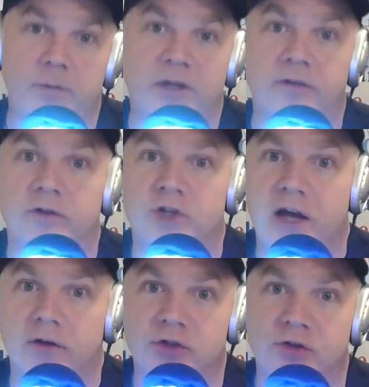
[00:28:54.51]
Because of the
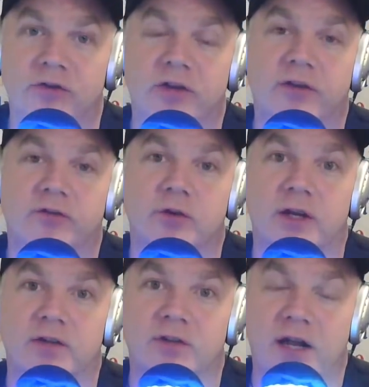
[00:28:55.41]
Challenger disaster in
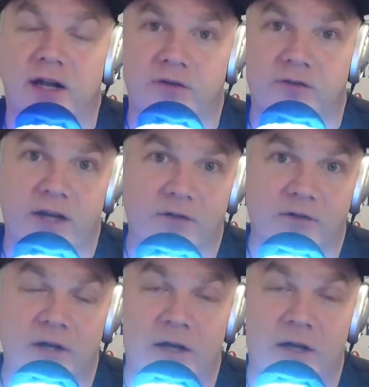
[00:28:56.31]
1986.